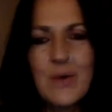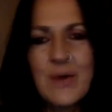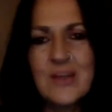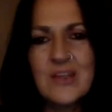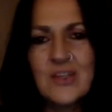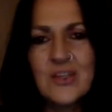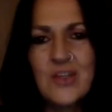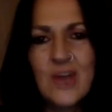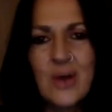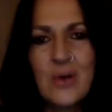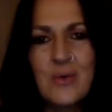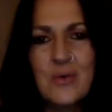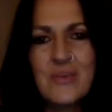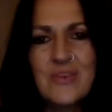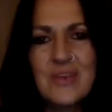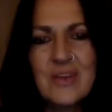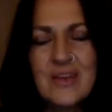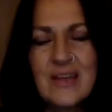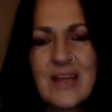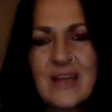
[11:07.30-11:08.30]
to go with
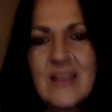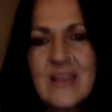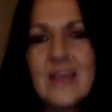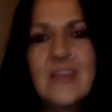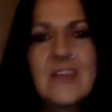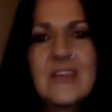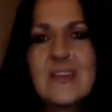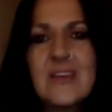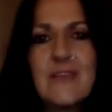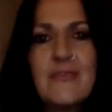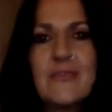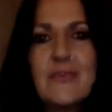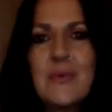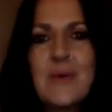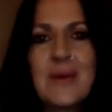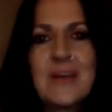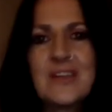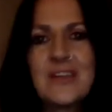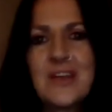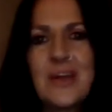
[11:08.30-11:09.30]
it, and yet there's
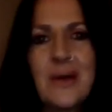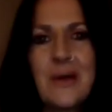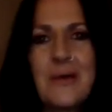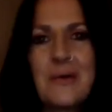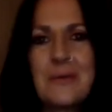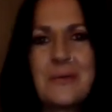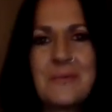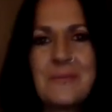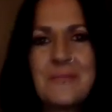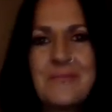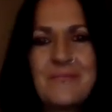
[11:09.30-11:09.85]
everywhere to go.